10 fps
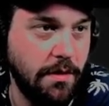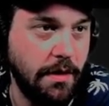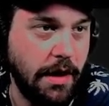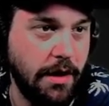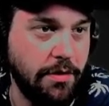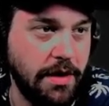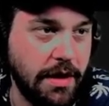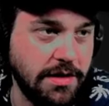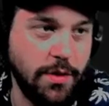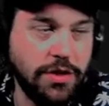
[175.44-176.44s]
I don't think
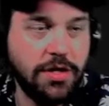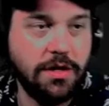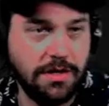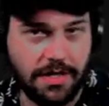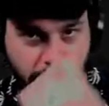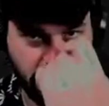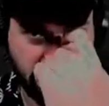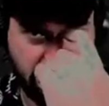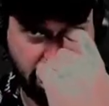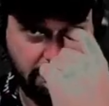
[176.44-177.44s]
I switched it because I
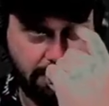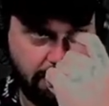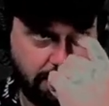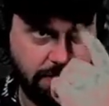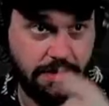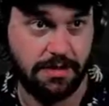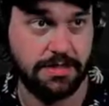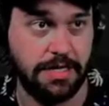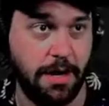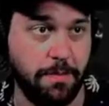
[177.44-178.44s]
was
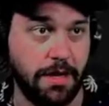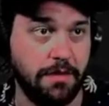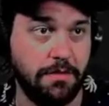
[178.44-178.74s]
typing.